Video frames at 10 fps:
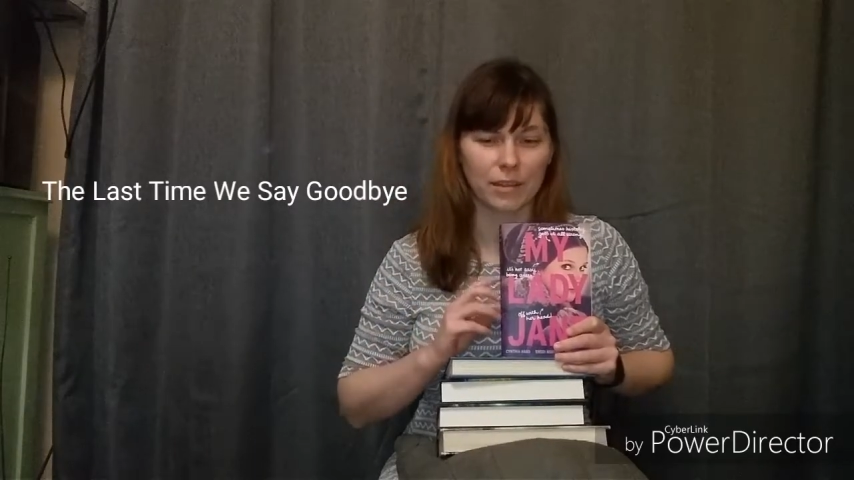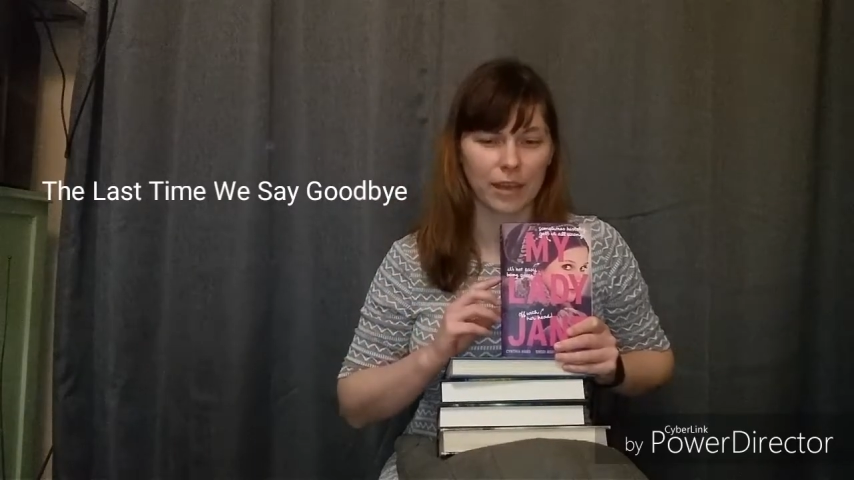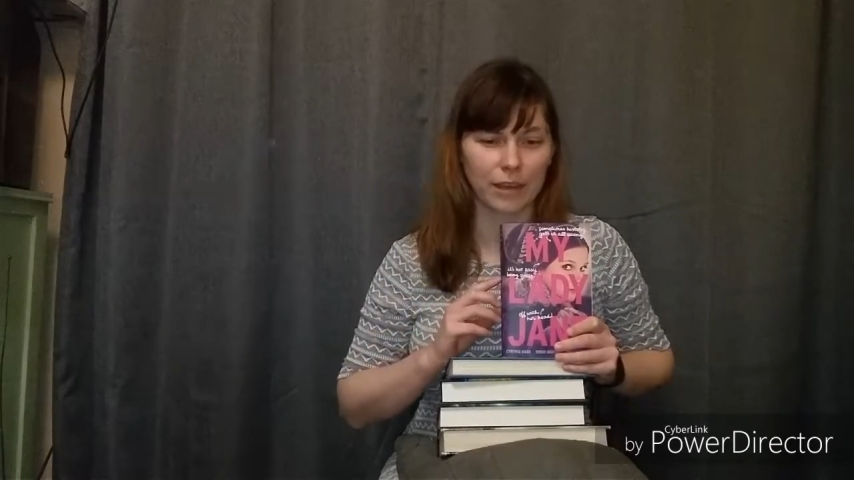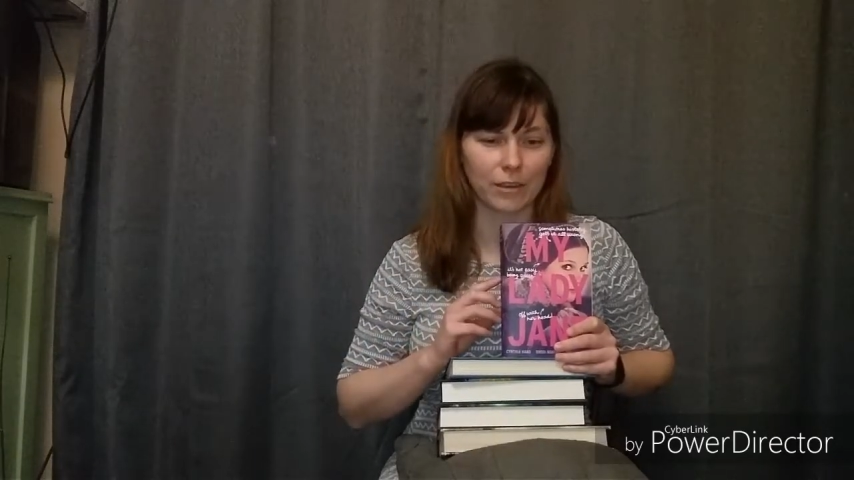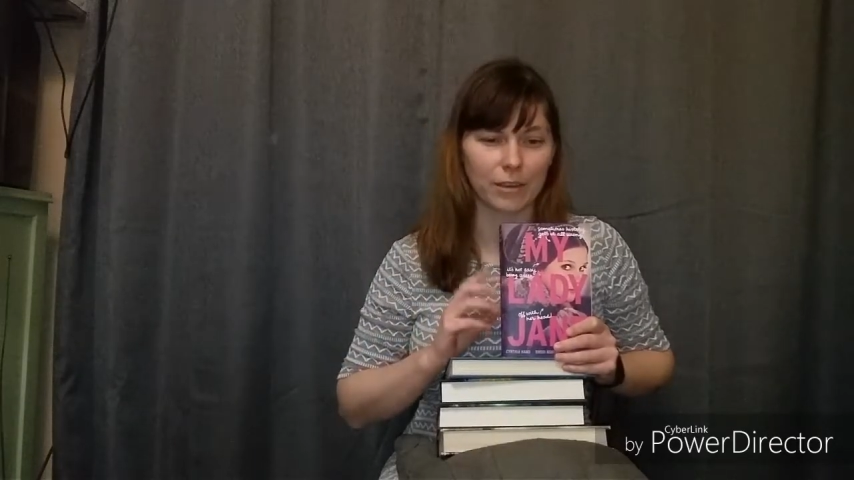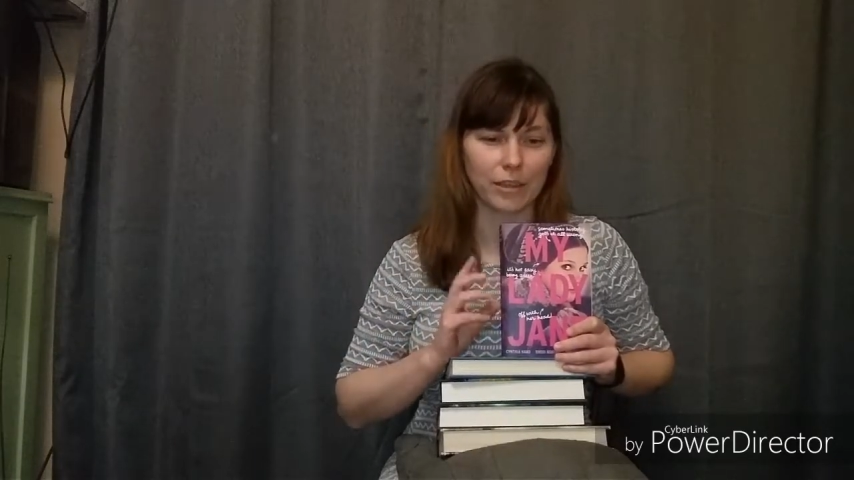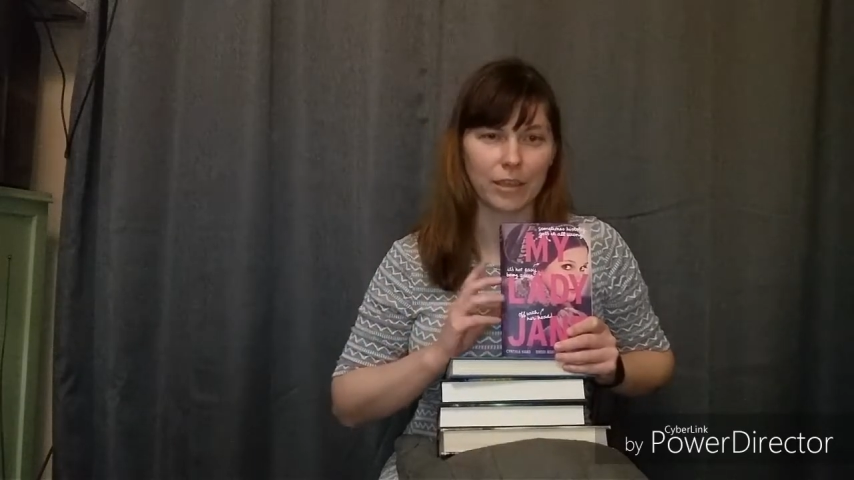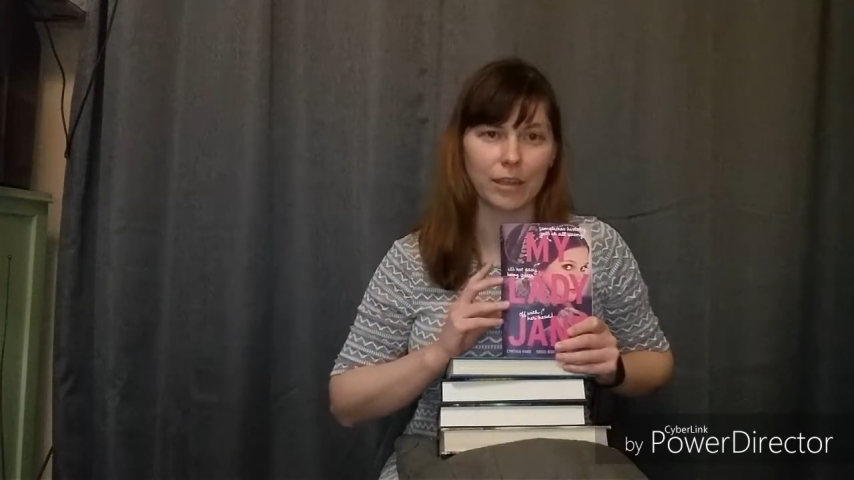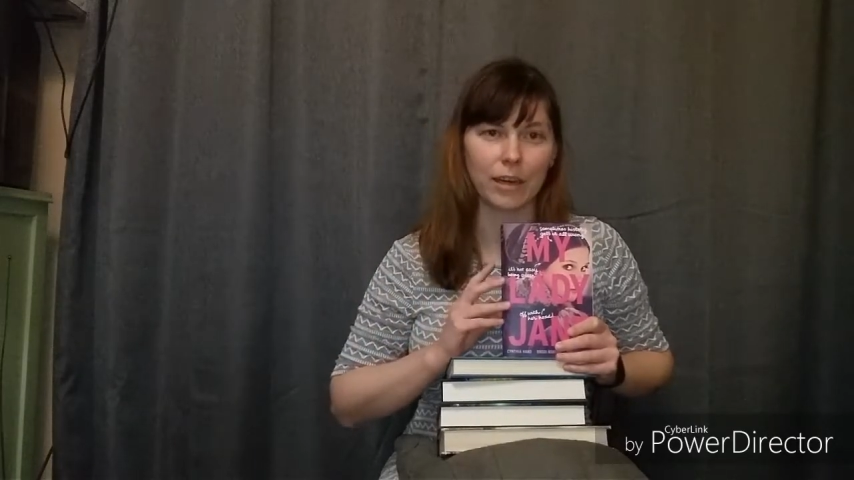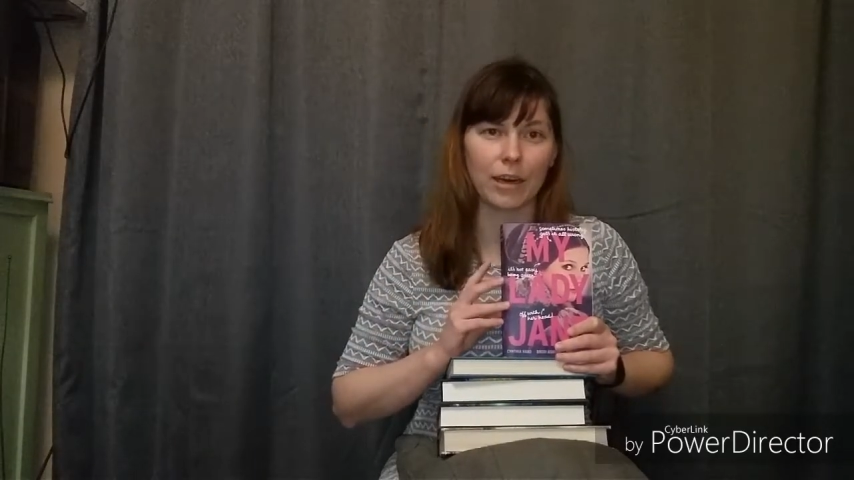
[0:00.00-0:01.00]
title,
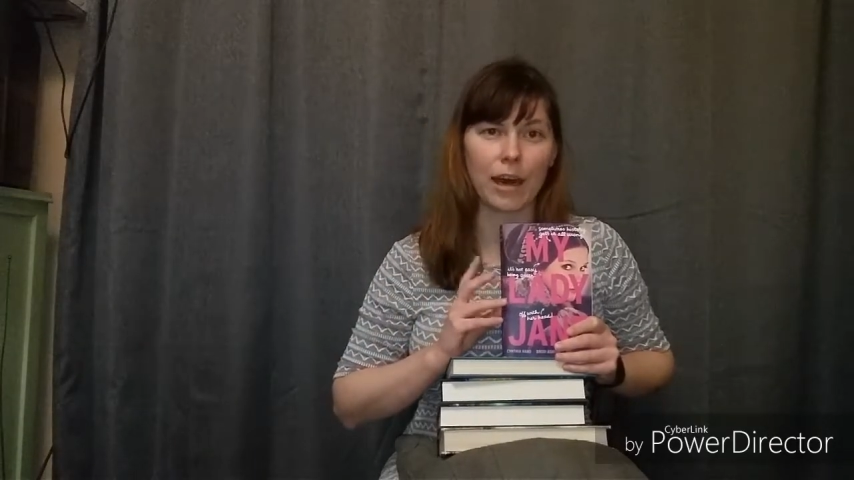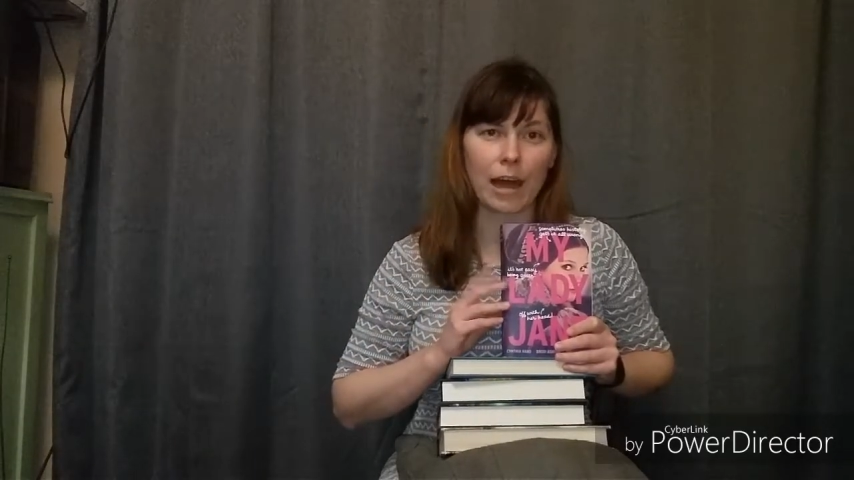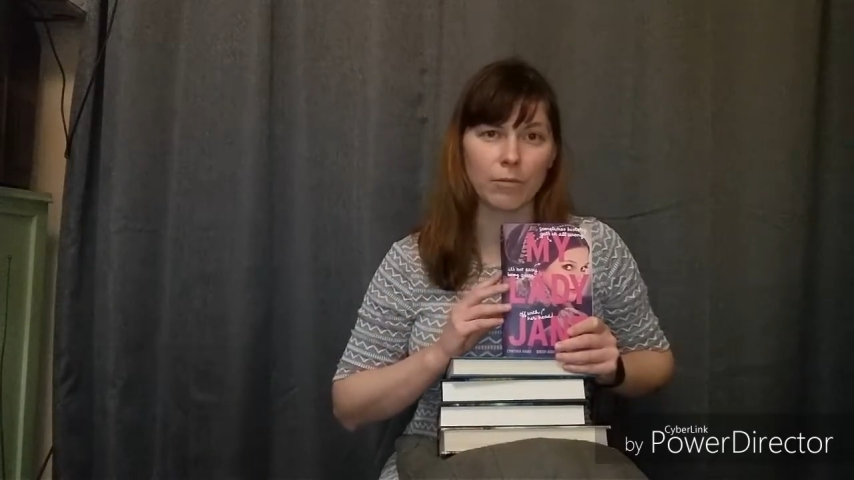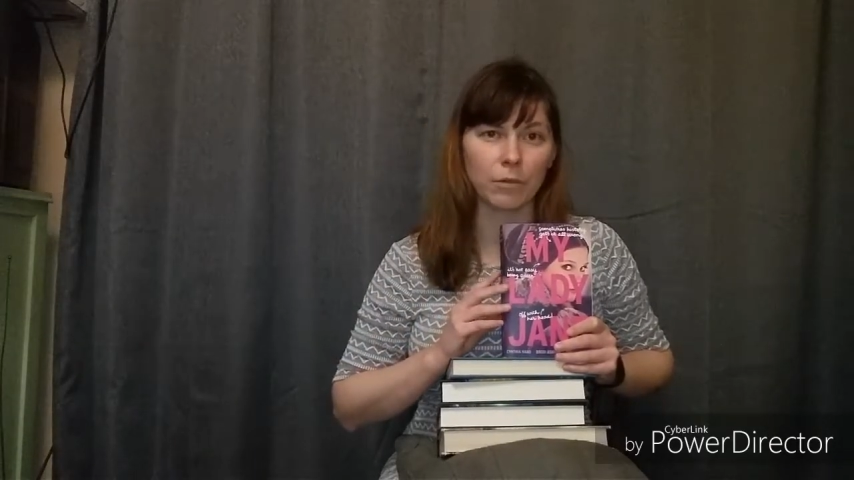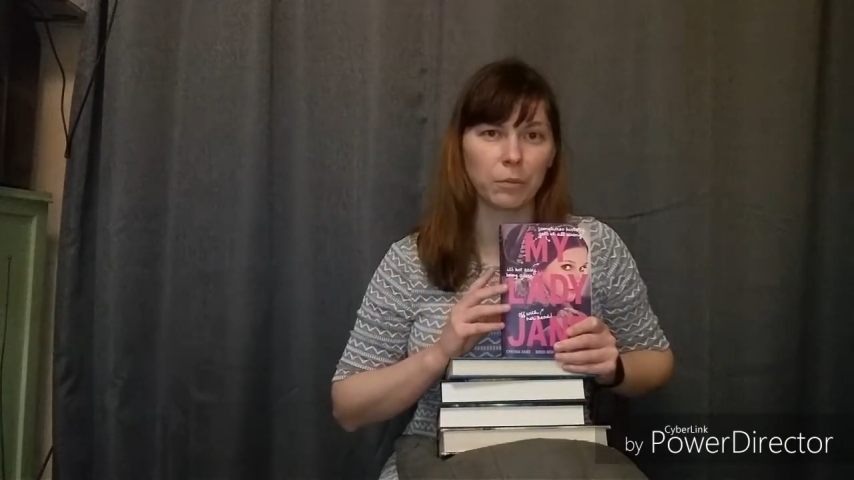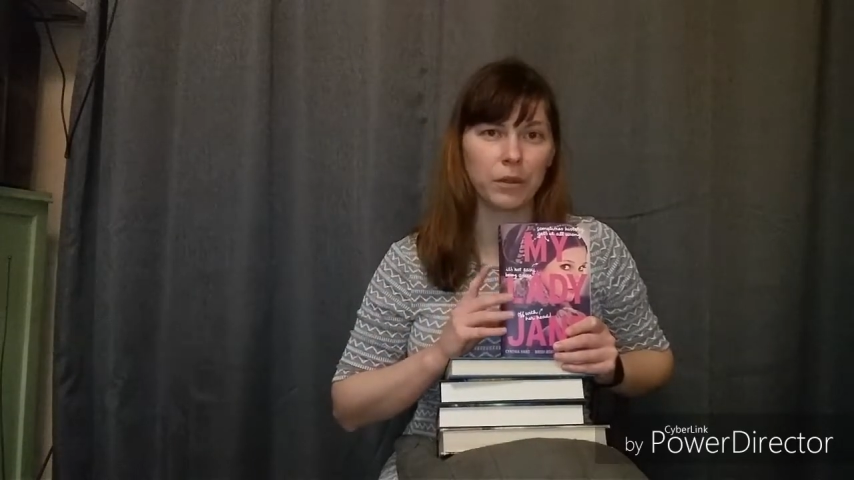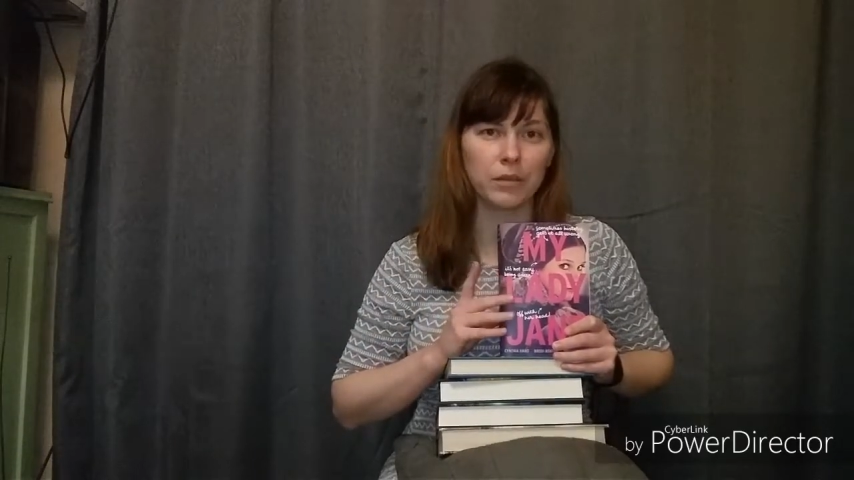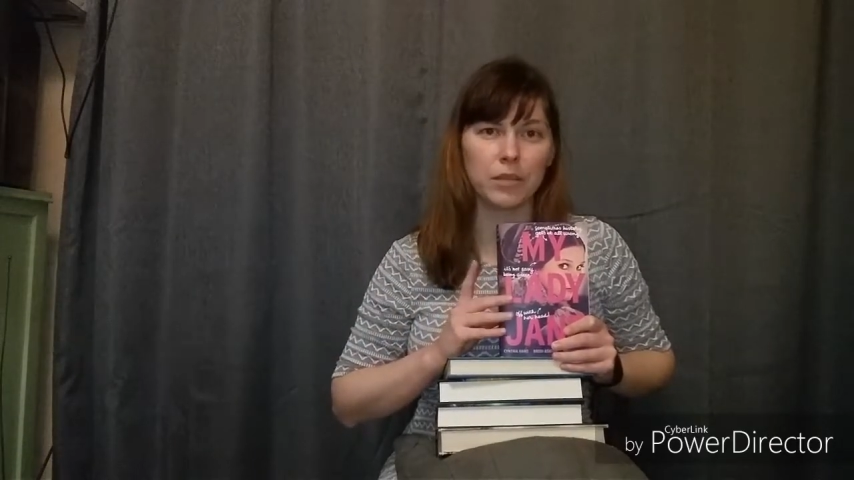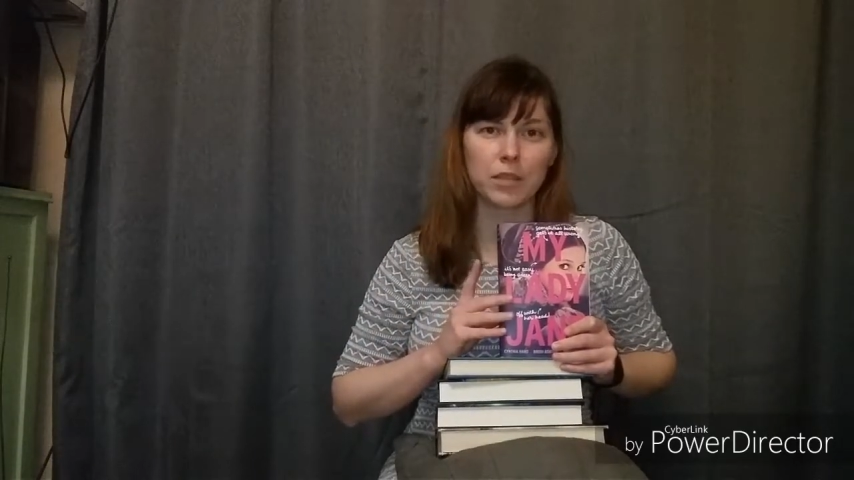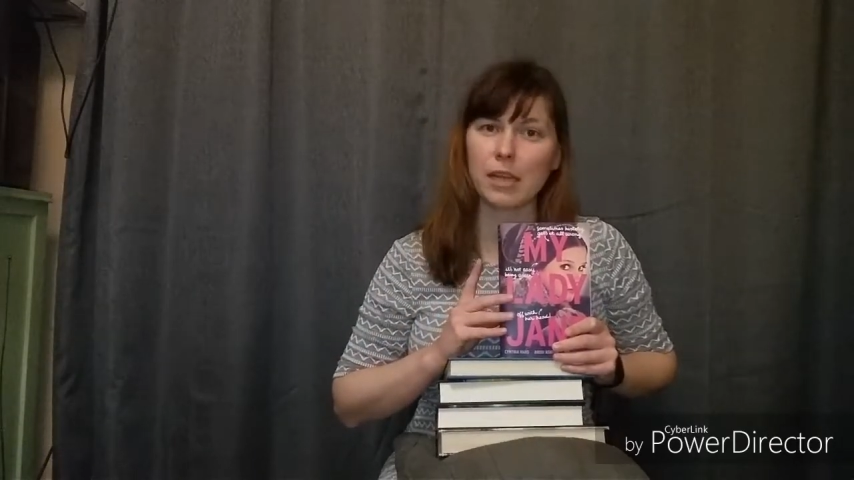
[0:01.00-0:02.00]
and I will
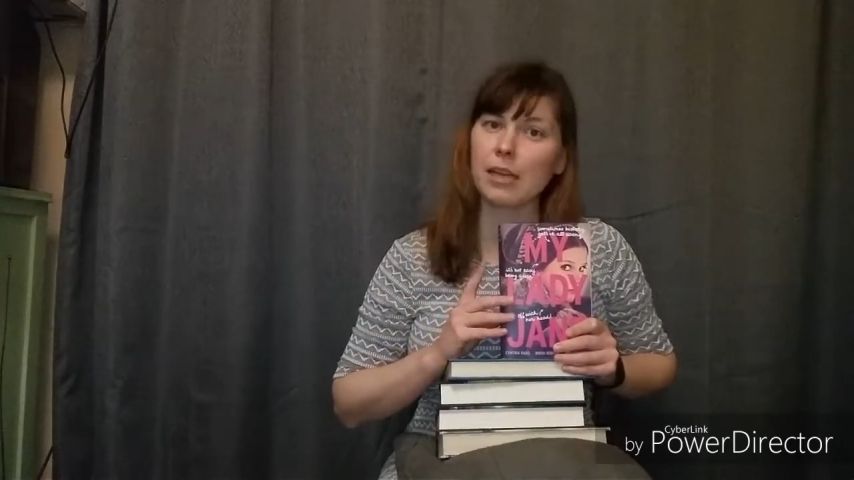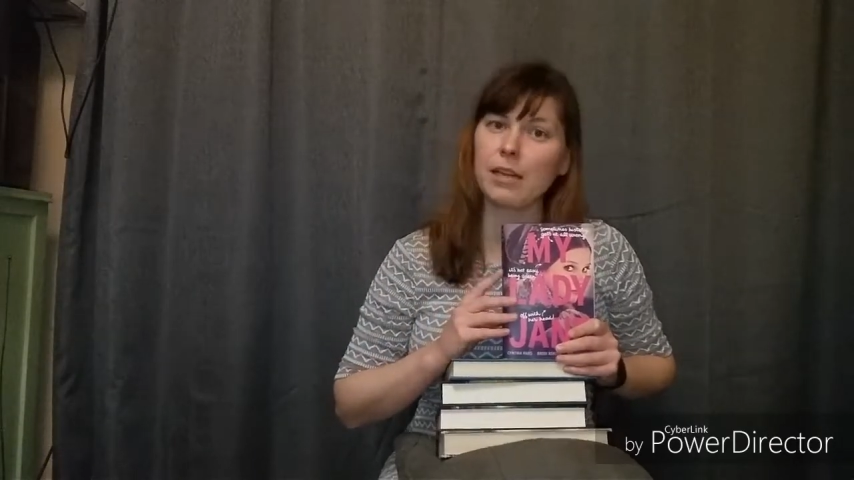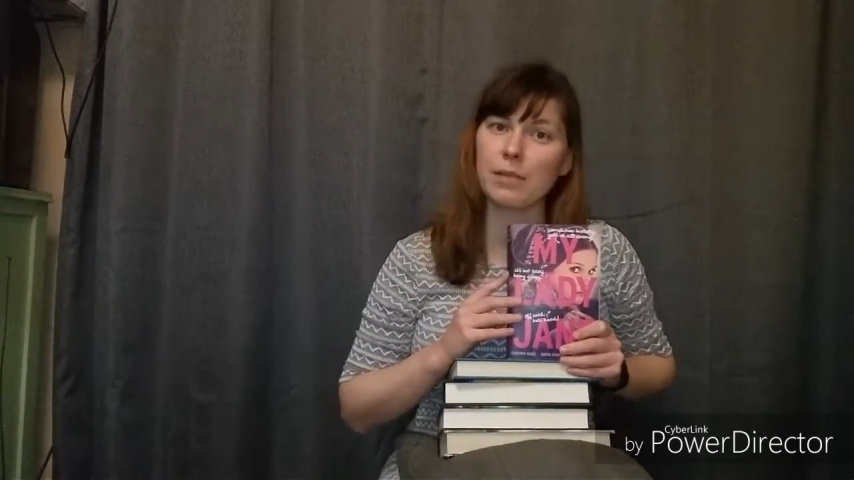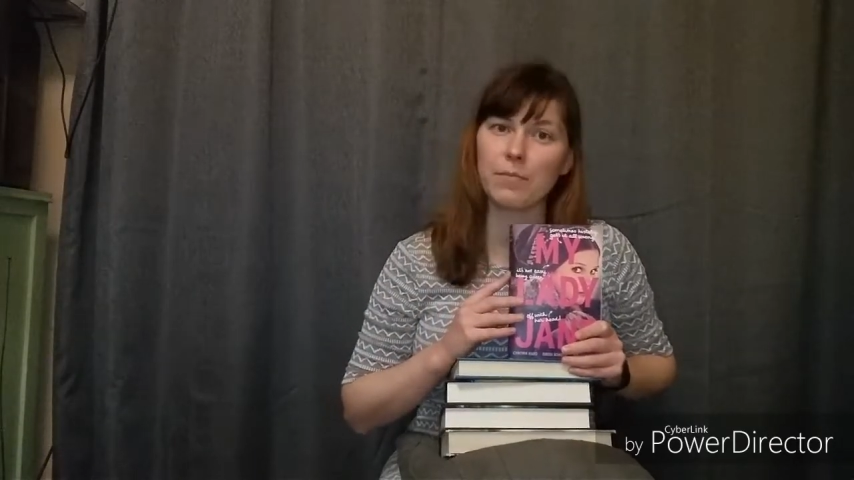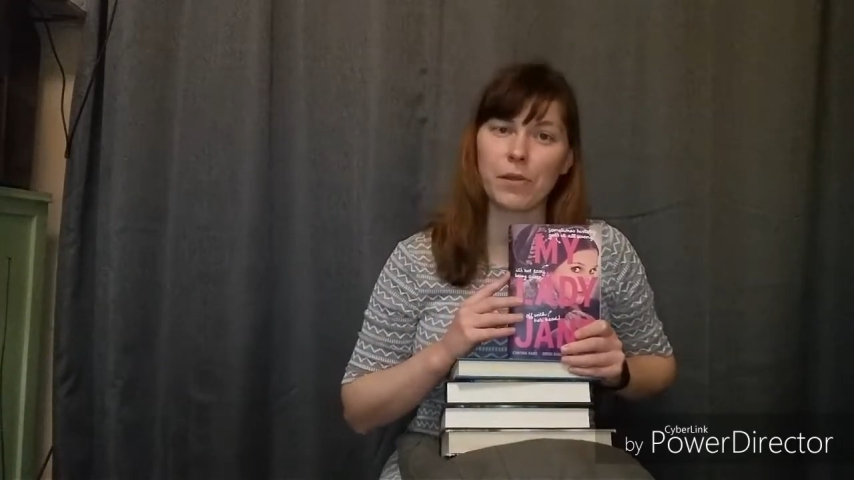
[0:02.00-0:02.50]
post it